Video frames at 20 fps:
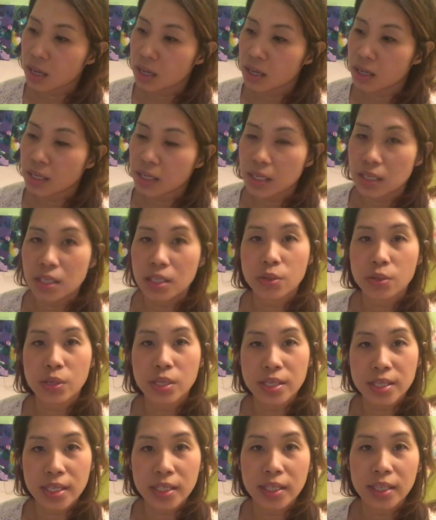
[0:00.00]
in
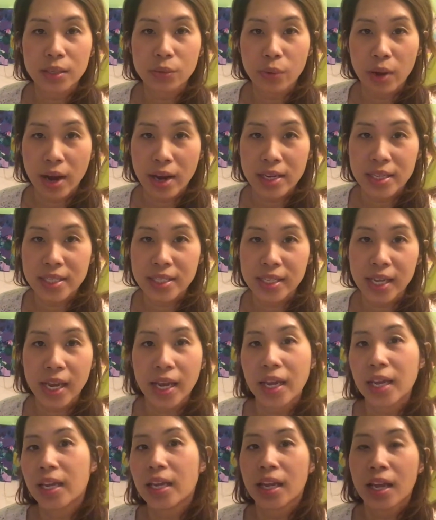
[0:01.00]
Switzerland where I
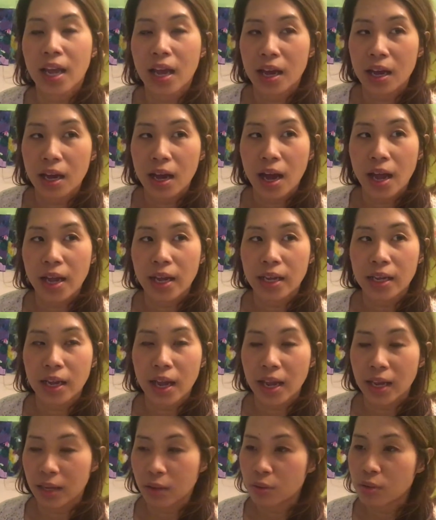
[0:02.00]
stay.
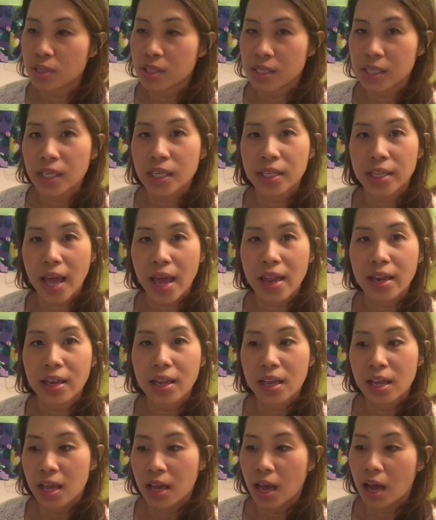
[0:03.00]
I could see that
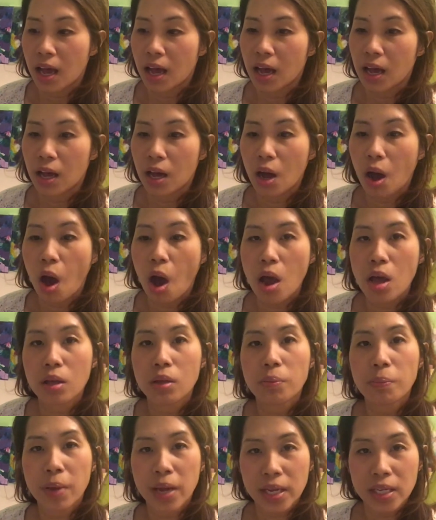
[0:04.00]
oil
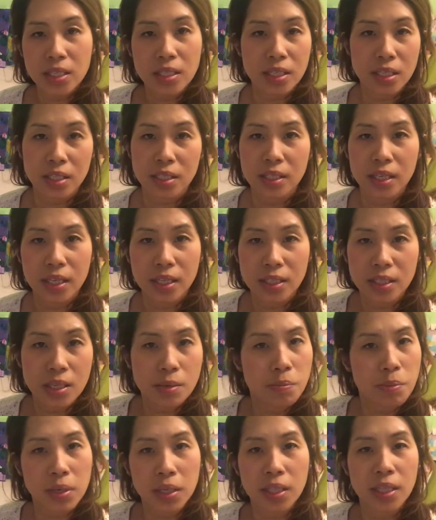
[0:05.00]
painter they
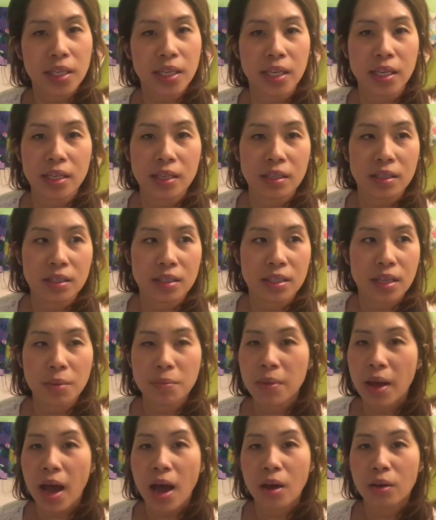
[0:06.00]
typically
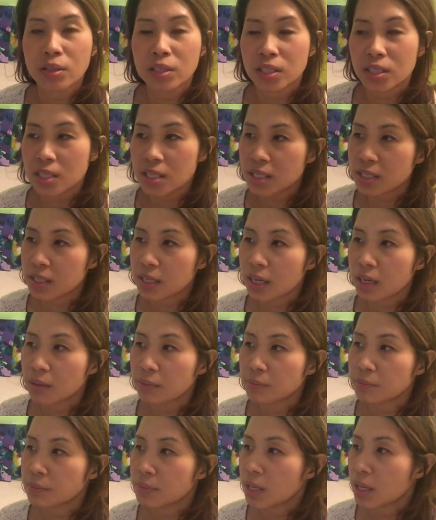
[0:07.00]
somehow just
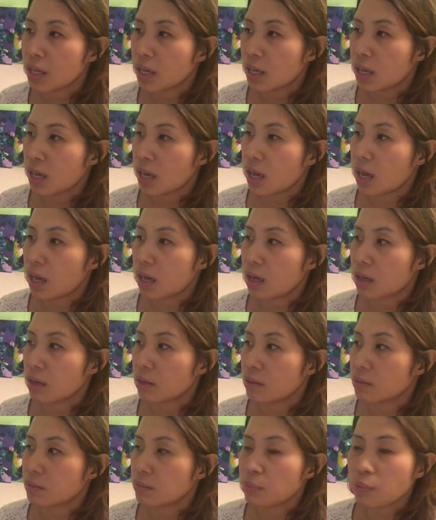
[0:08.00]

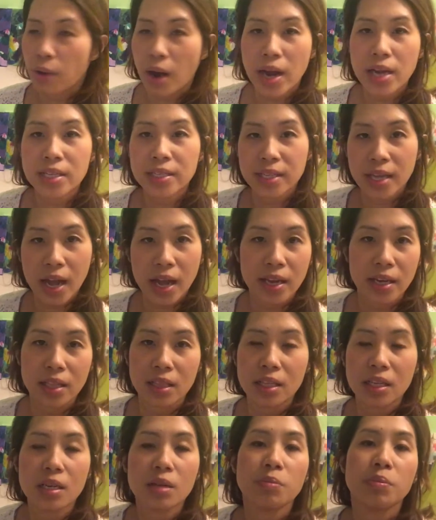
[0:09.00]
price that a
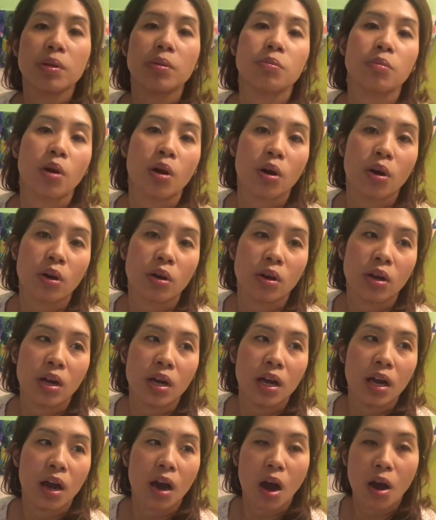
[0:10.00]
little bit more
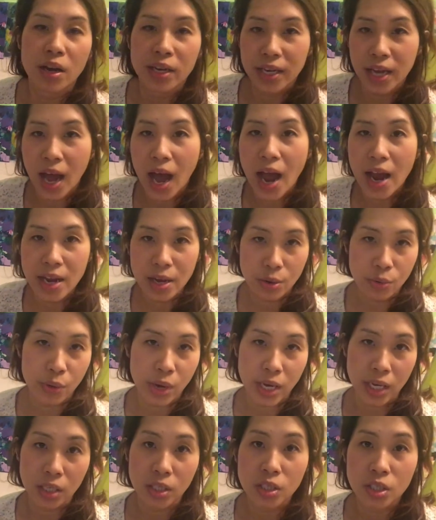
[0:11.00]
on the higher
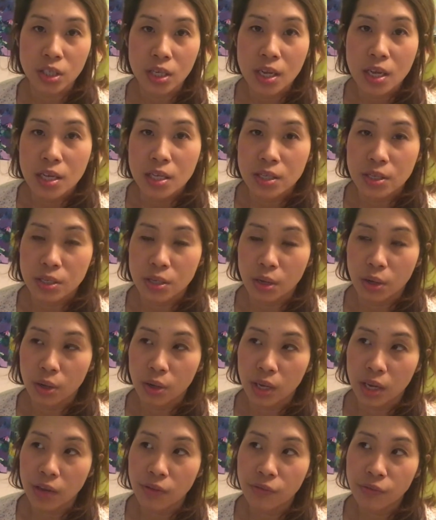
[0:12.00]
range. So
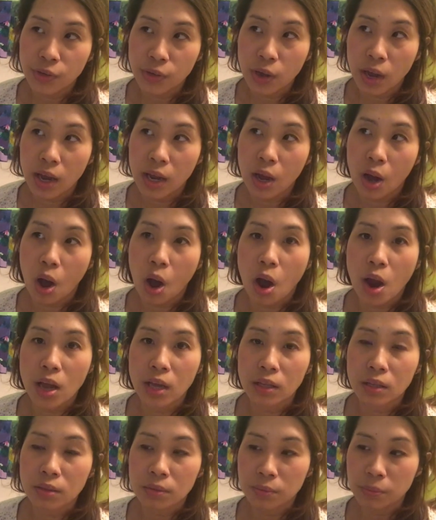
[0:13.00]
if you are an
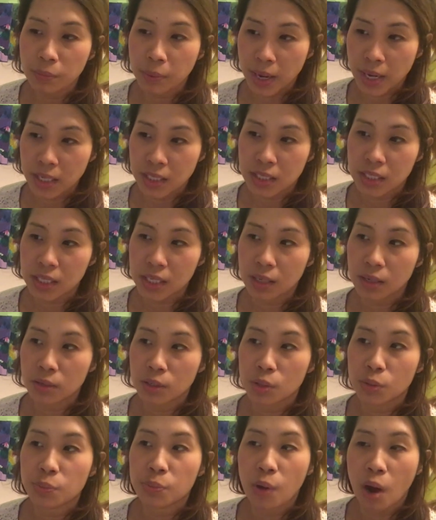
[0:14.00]
oil painter,
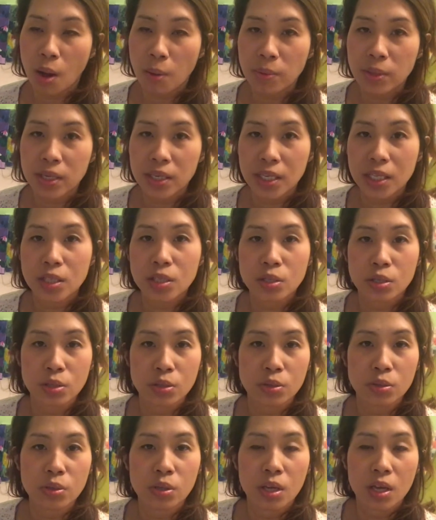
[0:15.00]
you probably need to